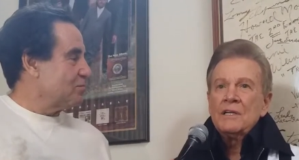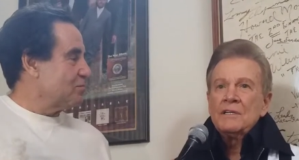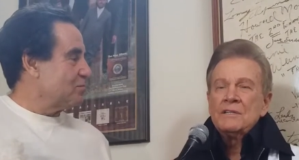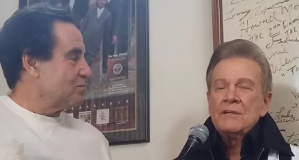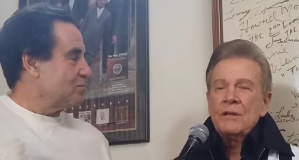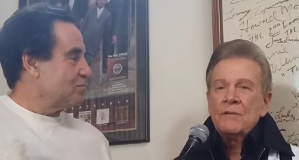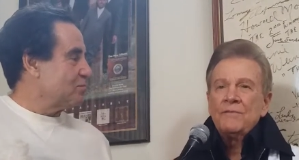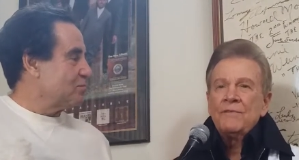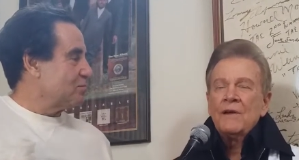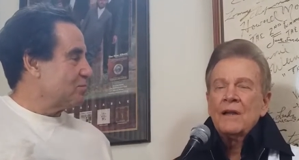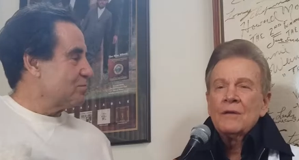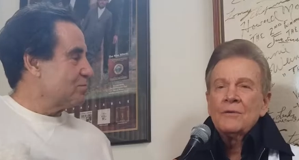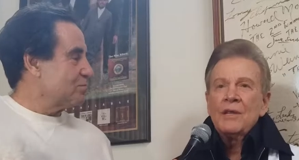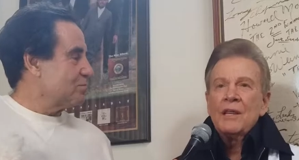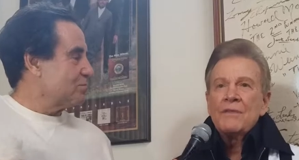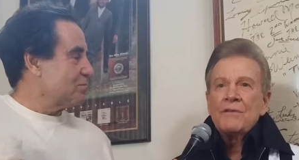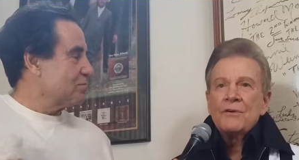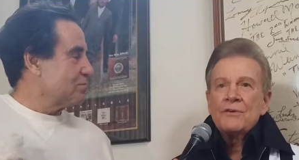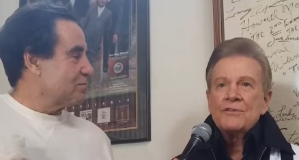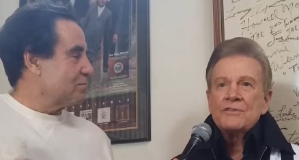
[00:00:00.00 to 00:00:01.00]
Speaker 1: until following
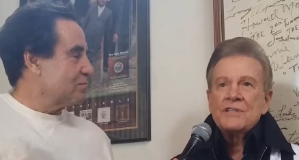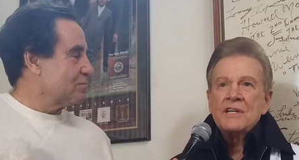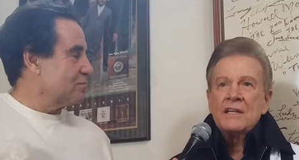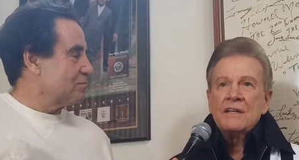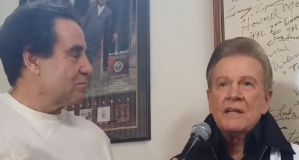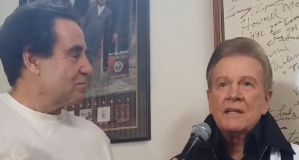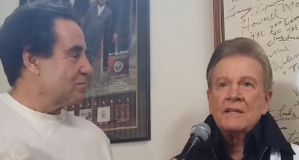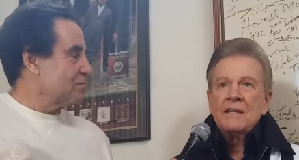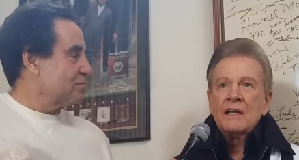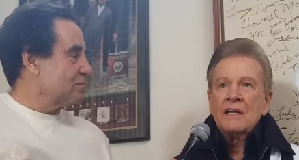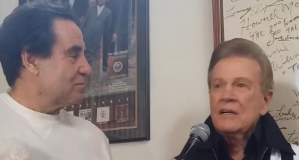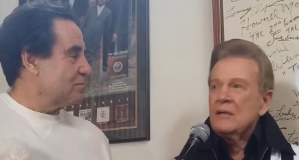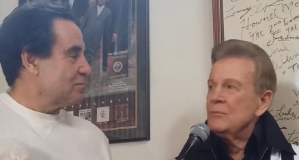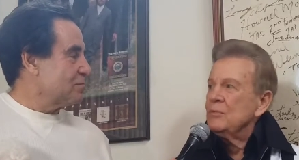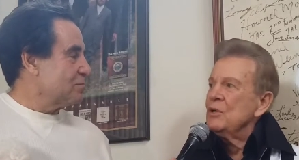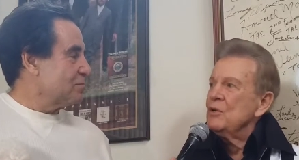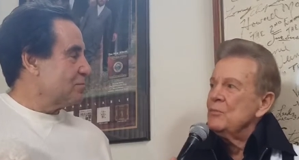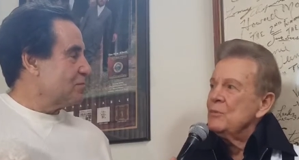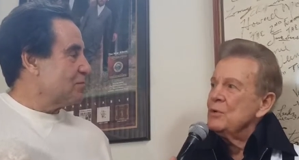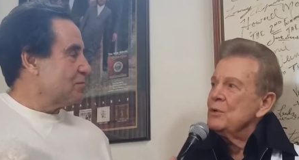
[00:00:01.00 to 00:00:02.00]
Thursday that they cut
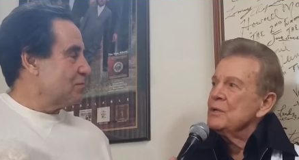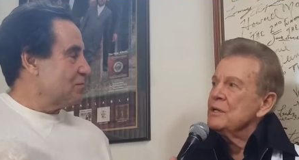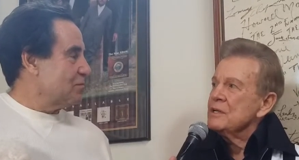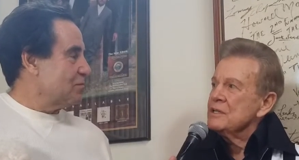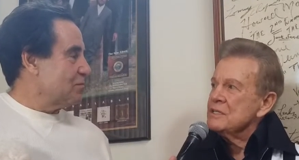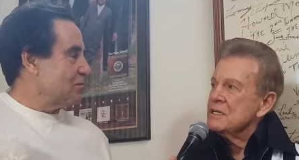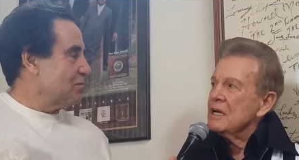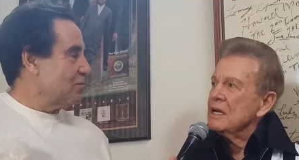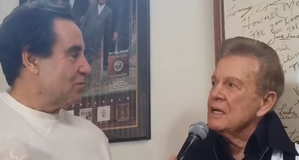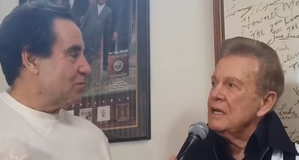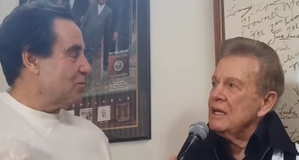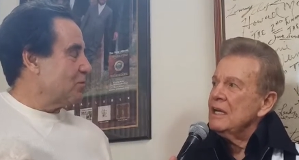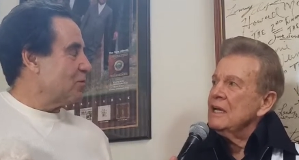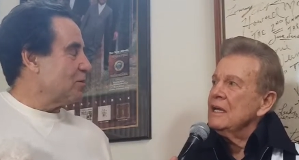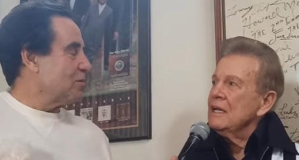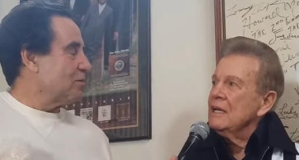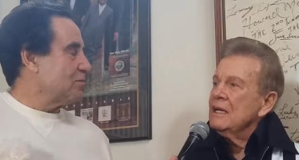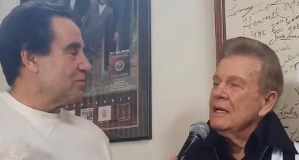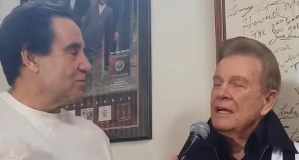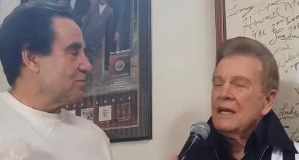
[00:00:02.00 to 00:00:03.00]
Blue Moon of Kentucky.
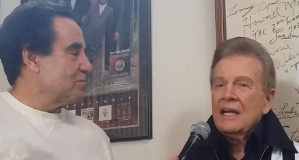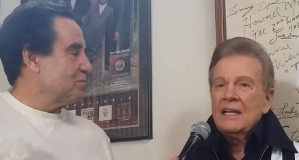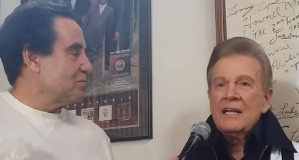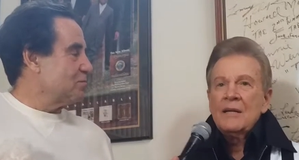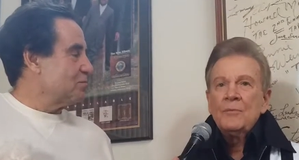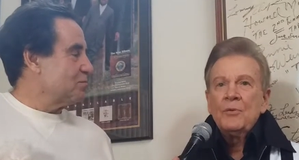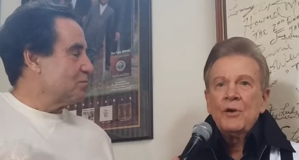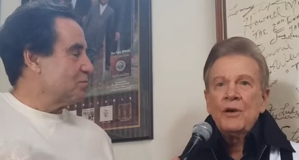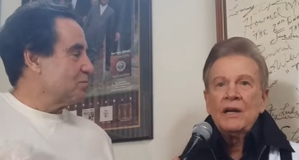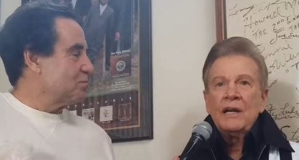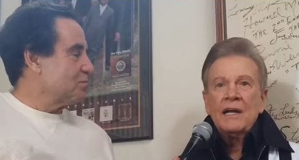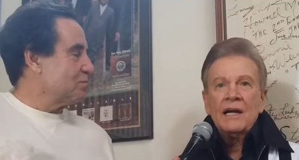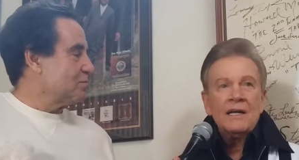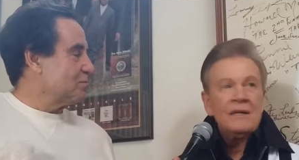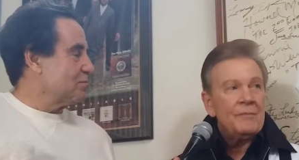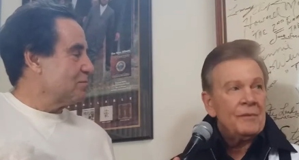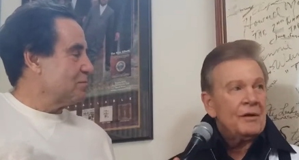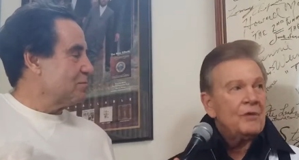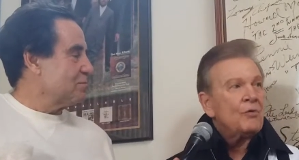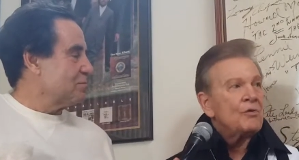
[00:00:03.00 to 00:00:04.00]
Wow. And they put it out.
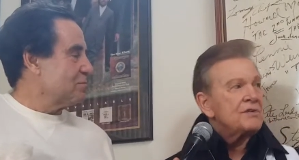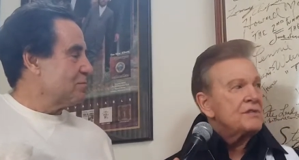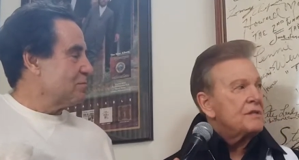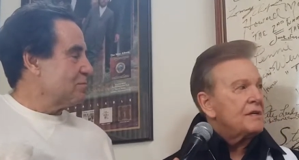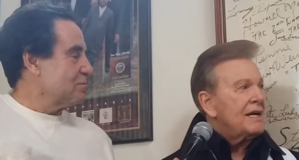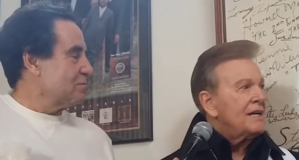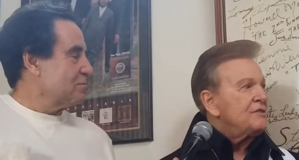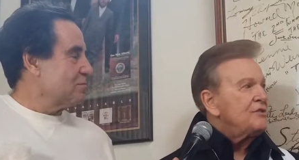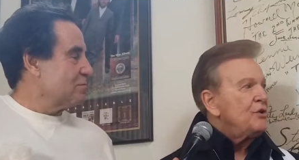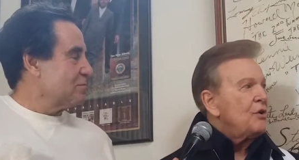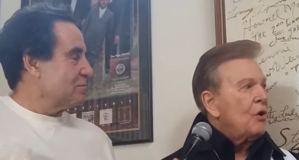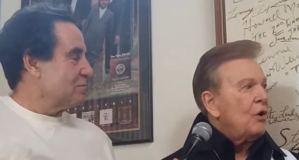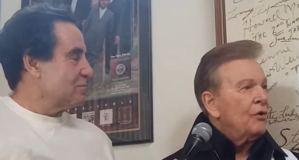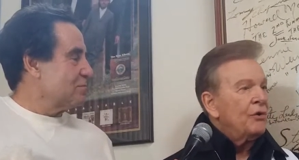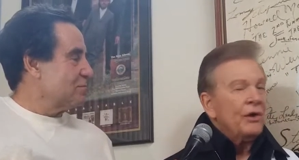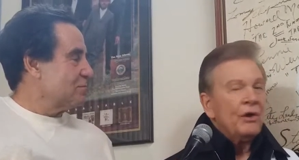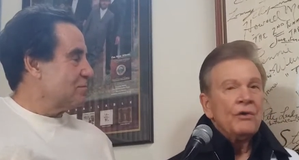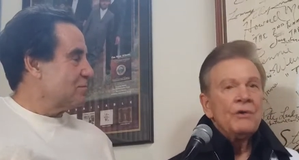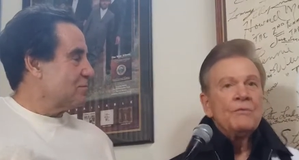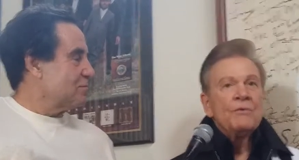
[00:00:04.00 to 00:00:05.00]
And of course, as you all
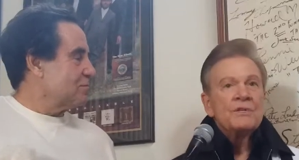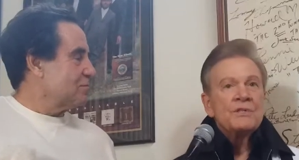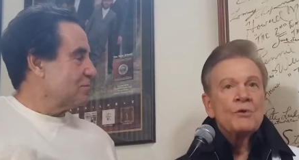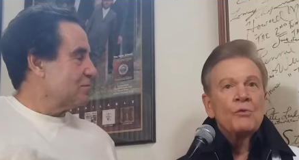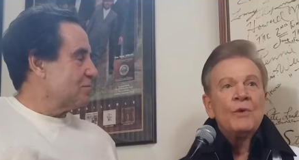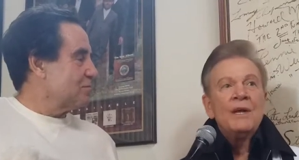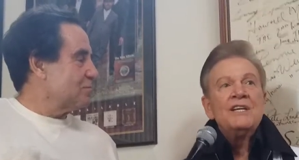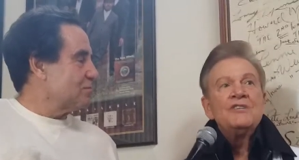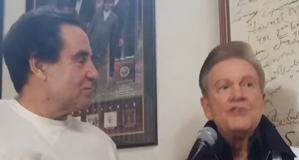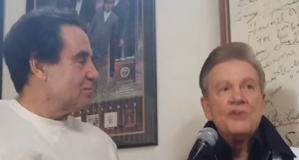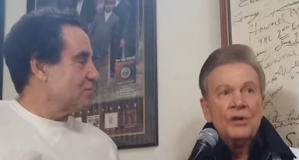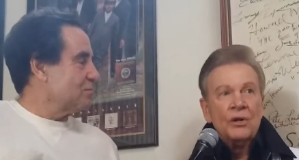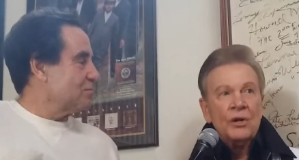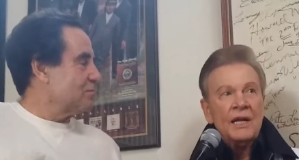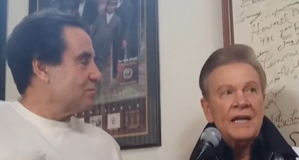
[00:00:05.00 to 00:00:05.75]
know, it was a regional